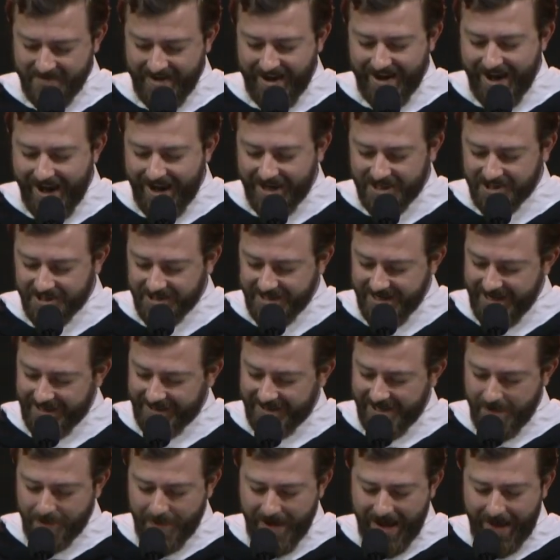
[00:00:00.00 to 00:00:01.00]
I actually
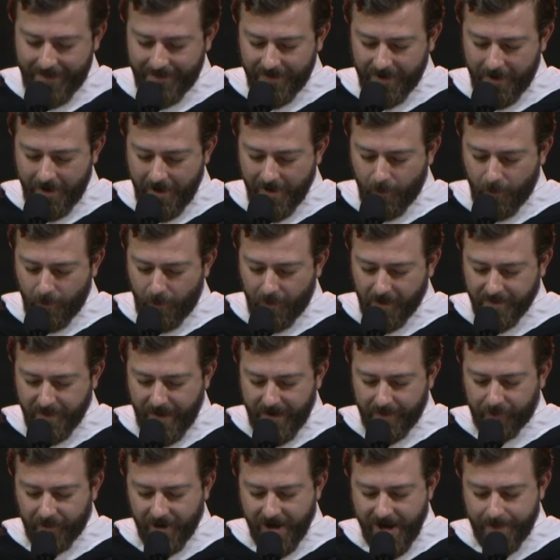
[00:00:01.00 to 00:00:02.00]
ended up having her in one of
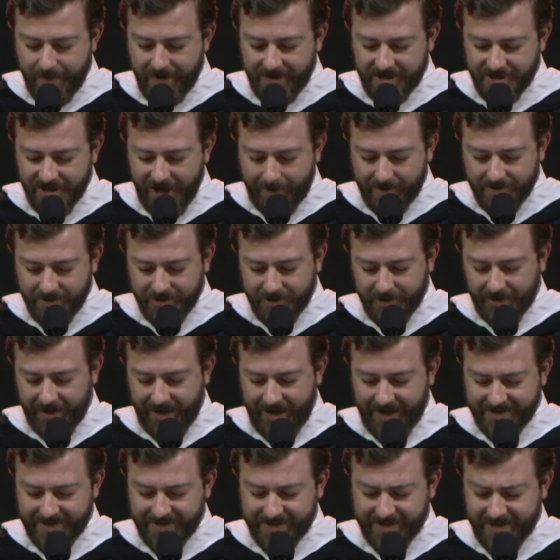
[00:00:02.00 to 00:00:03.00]
my pre-AP geometry
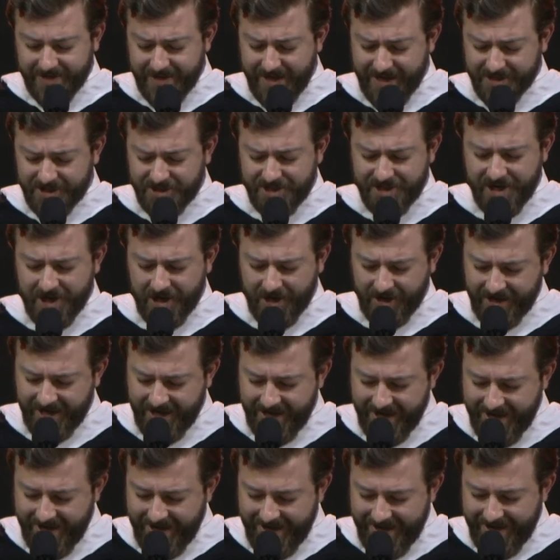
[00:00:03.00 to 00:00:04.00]
classes the next year,
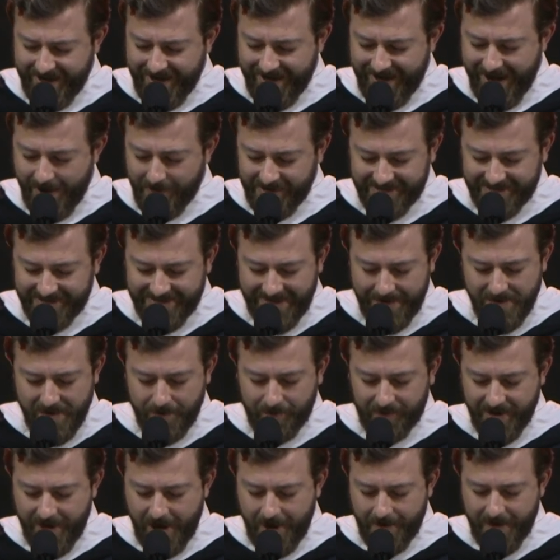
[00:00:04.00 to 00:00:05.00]
and we seemed
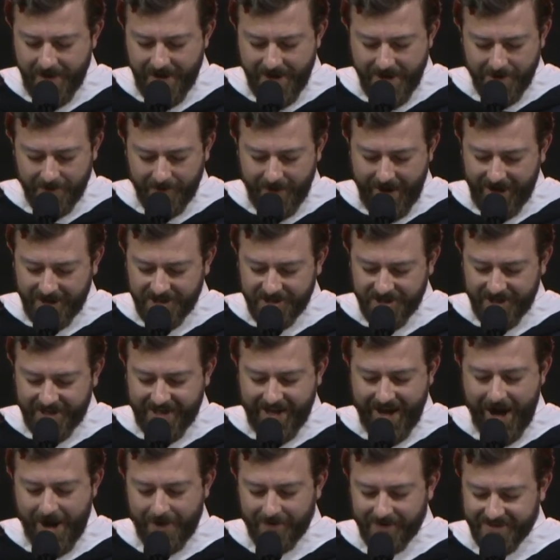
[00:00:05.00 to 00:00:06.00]
to play out that interaction
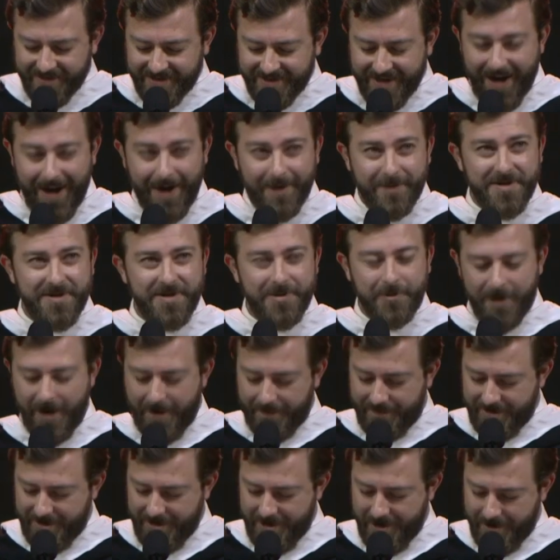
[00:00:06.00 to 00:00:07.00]
countless times
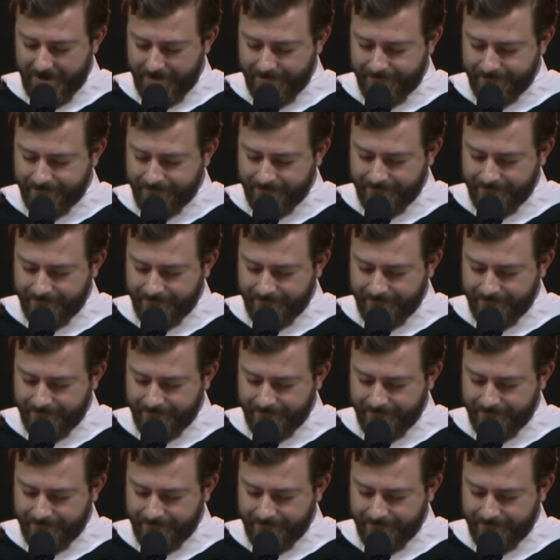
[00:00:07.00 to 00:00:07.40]
throughout the year.